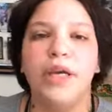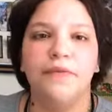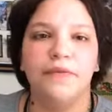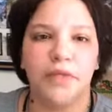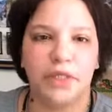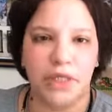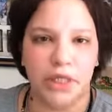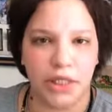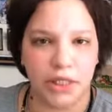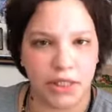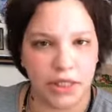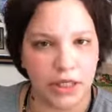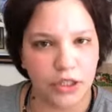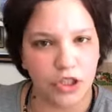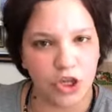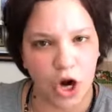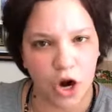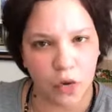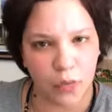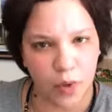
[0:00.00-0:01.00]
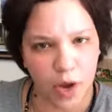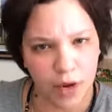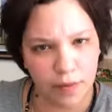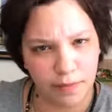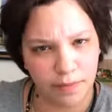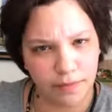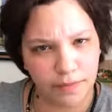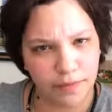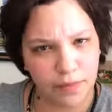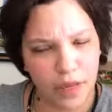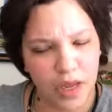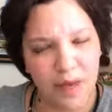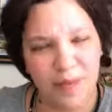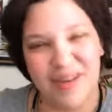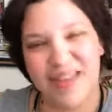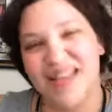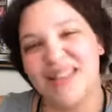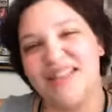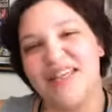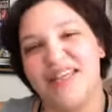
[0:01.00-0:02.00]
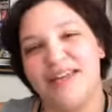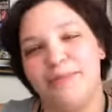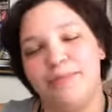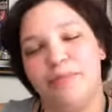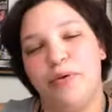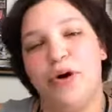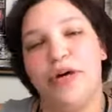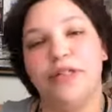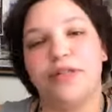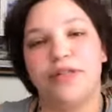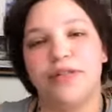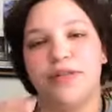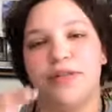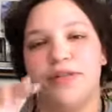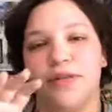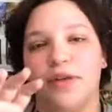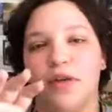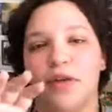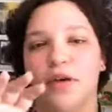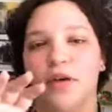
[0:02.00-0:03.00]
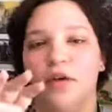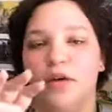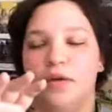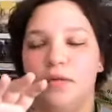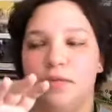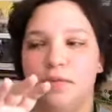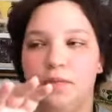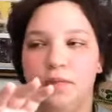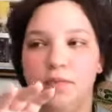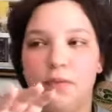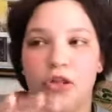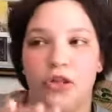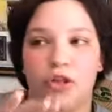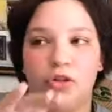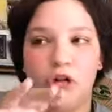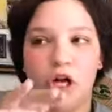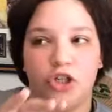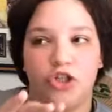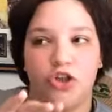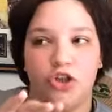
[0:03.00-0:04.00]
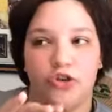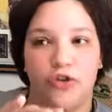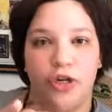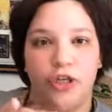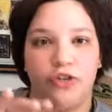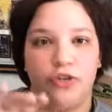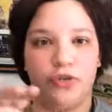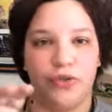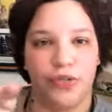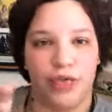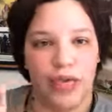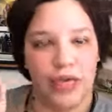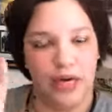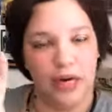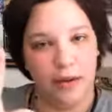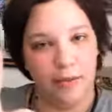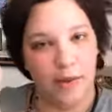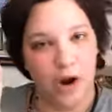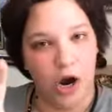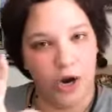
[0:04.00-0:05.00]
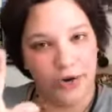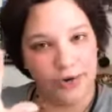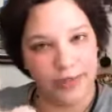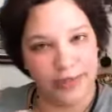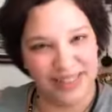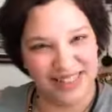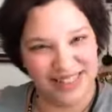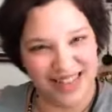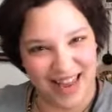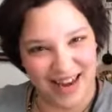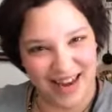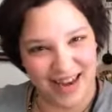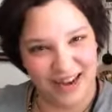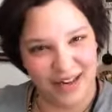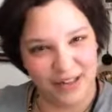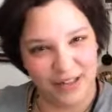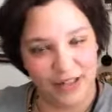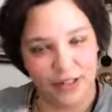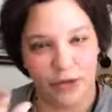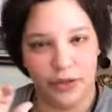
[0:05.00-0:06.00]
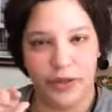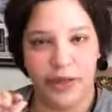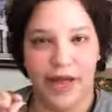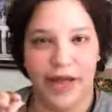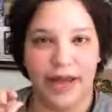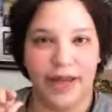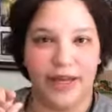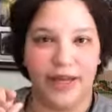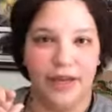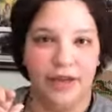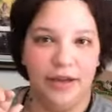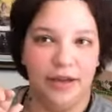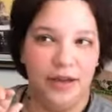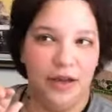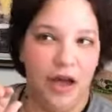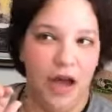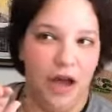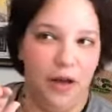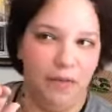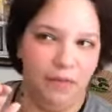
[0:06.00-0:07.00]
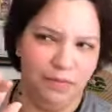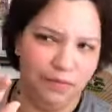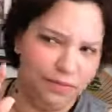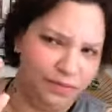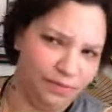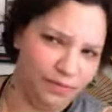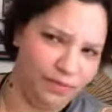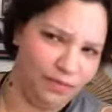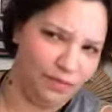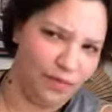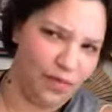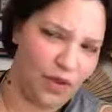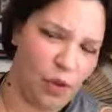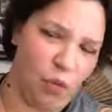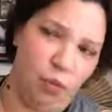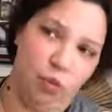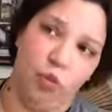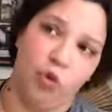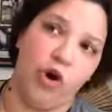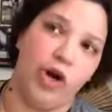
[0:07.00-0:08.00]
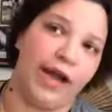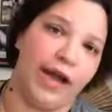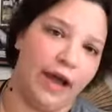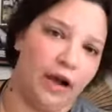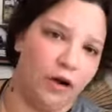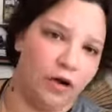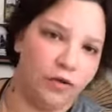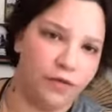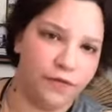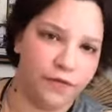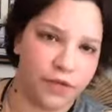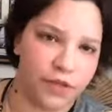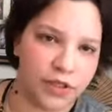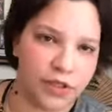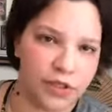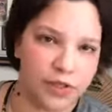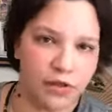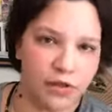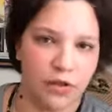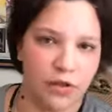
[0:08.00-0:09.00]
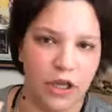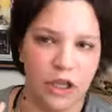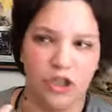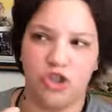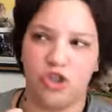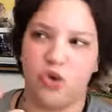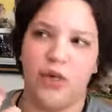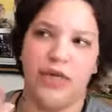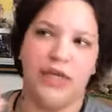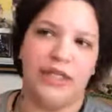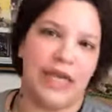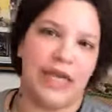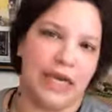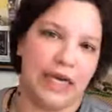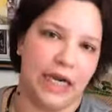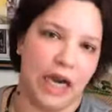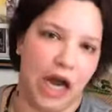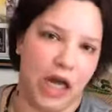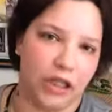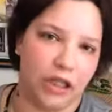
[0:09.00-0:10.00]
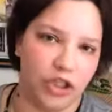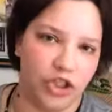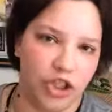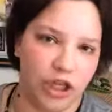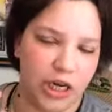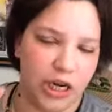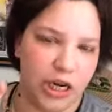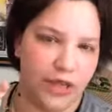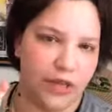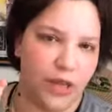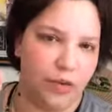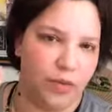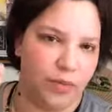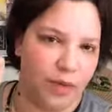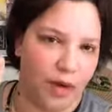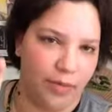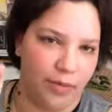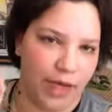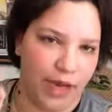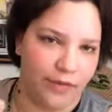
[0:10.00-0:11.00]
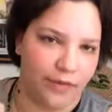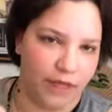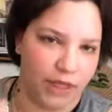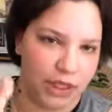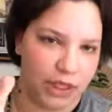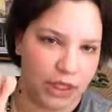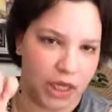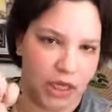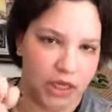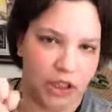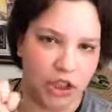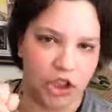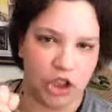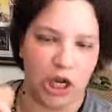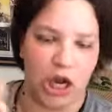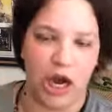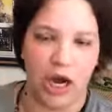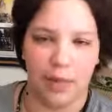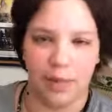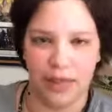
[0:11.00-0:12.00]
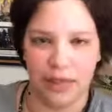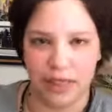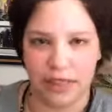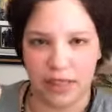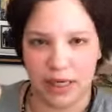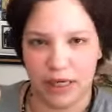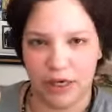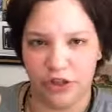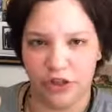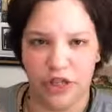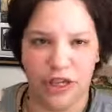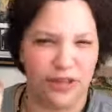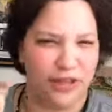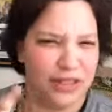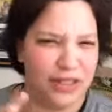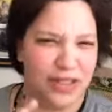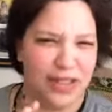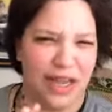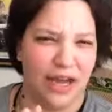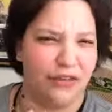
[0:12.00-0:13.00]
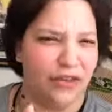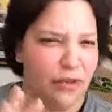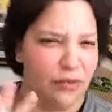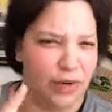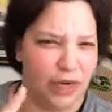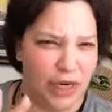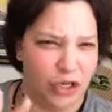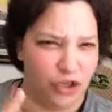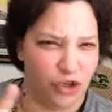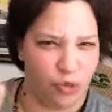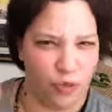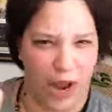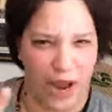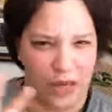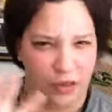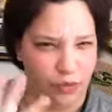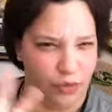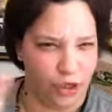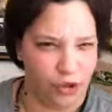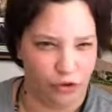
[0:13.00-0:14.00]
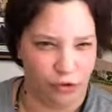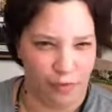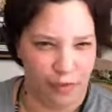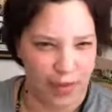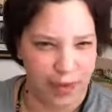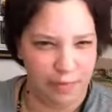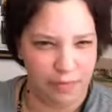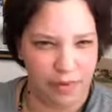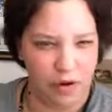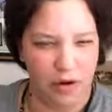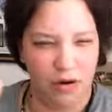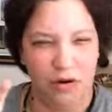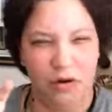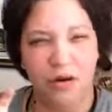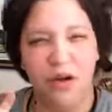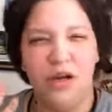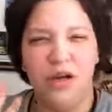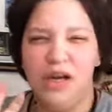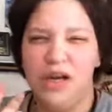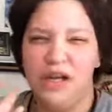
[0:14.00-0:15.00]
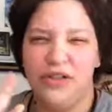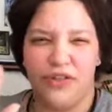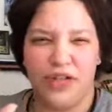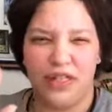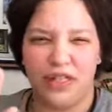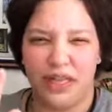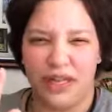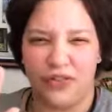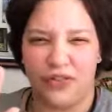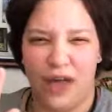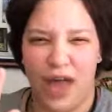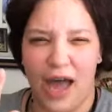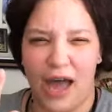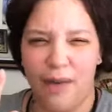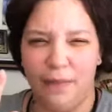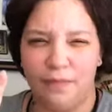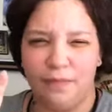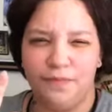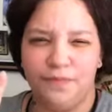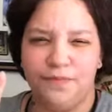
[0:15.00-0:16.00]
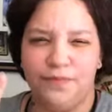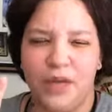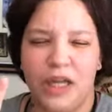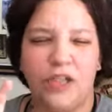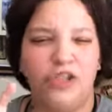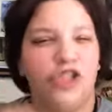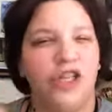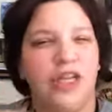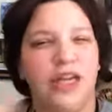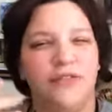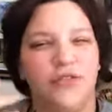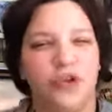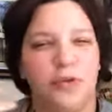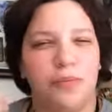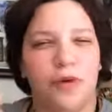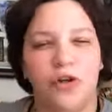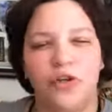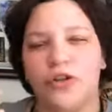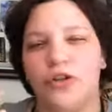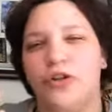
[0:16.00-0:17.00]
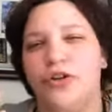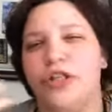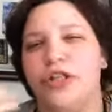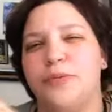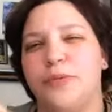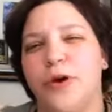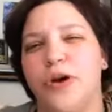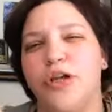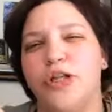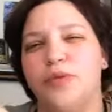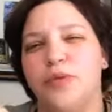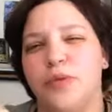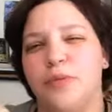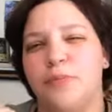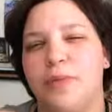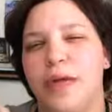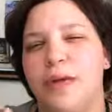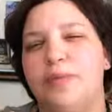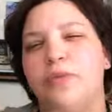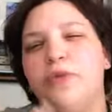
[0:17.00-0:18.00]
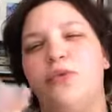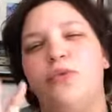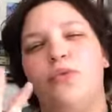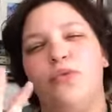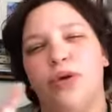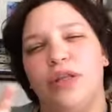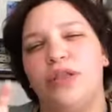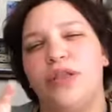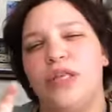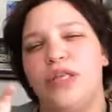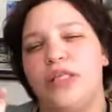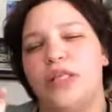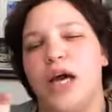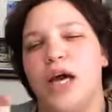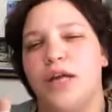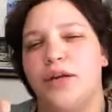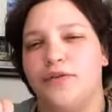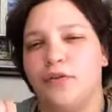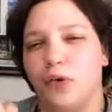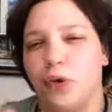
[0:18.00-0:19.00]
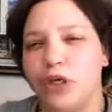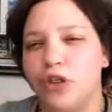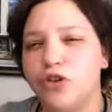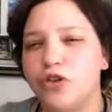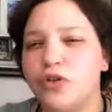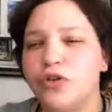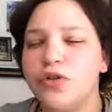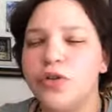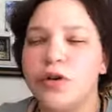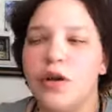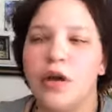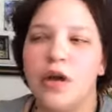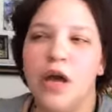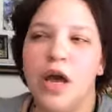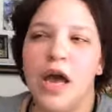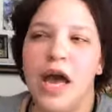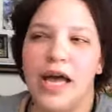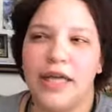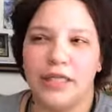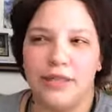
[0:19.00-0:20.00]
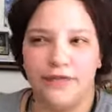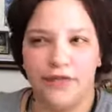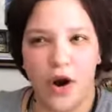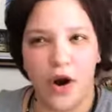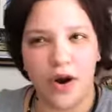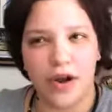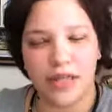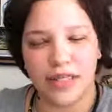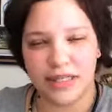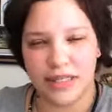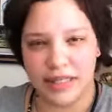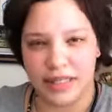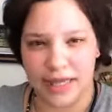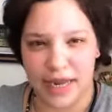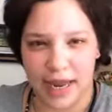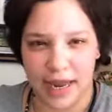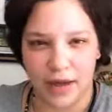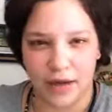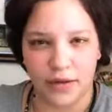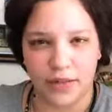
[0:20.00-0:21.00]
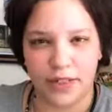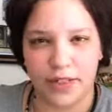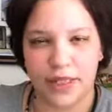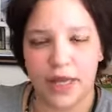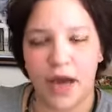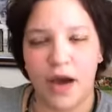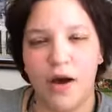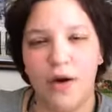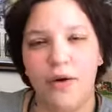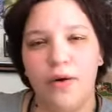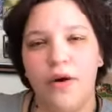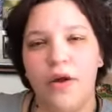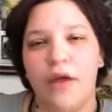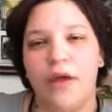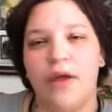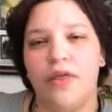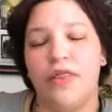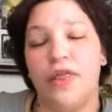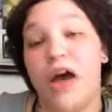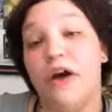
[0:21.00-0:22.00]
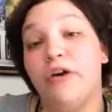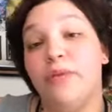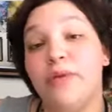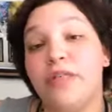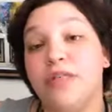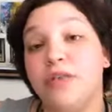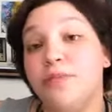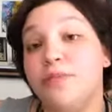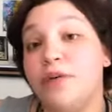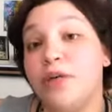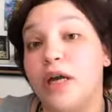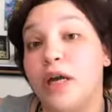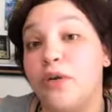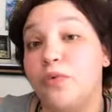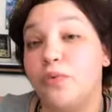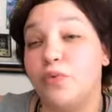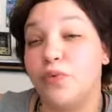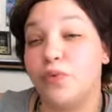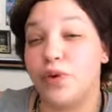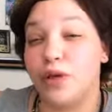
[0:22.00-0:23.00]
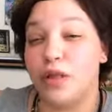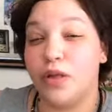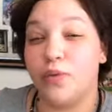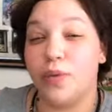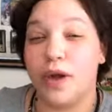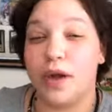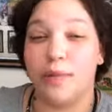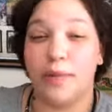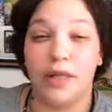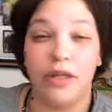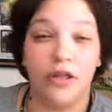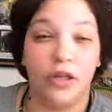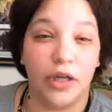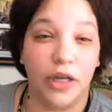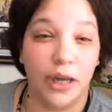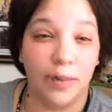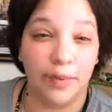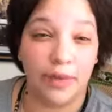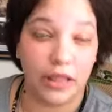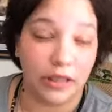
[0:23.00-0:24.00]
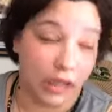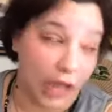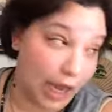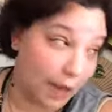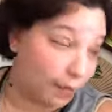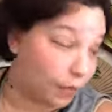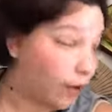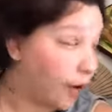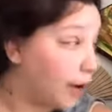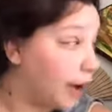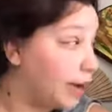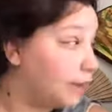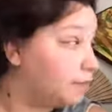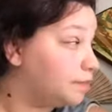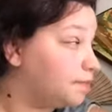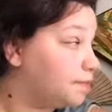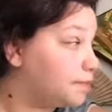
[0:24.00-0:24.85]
Nymph Seek Centaur one, because it puts mythological creatures in a modern setting. So like wood elves enjoy technology, and they would probably have this kind of job and this kind of thing. This is how they would interact with other people, things like that. And she gives her personal experience with people with these kind of creatures. As far as the tales go, that would be something I'd really recommend looking up at the library.